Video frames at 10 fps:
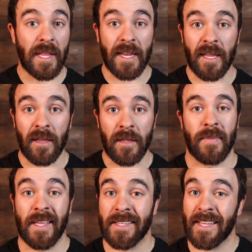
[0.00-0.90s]
planning,
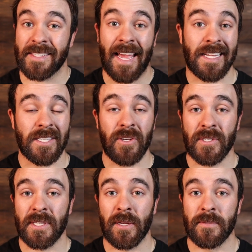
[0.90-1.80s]
it takes asking
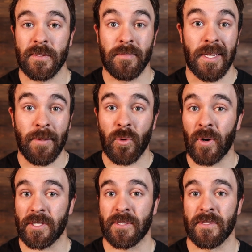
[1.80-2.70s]
yourself some deep
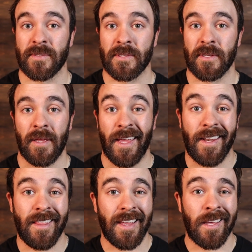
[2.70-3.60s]
questions, and
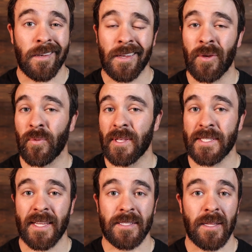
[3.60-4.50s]
in the end, it really
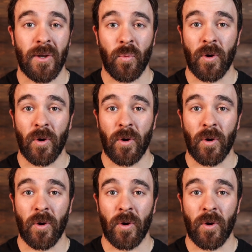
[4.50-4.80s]
takes a lot of